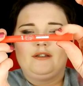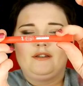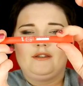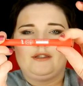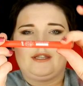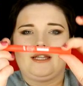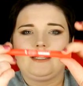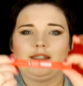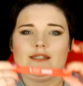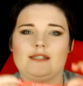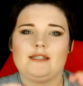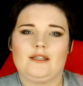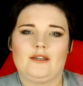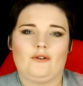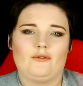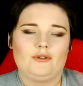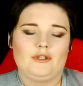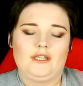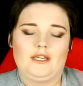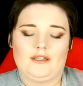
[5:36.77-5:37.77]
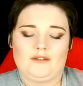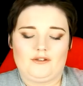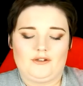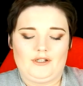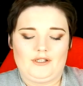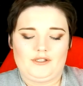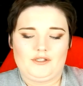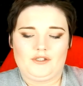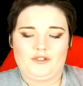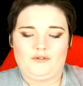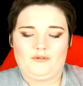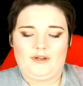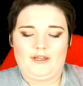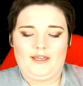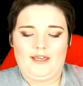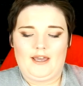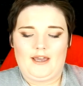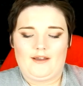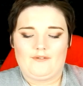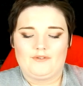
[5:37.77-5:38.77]
That's the only other issue I
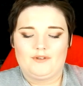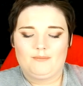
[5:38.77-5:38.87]
have.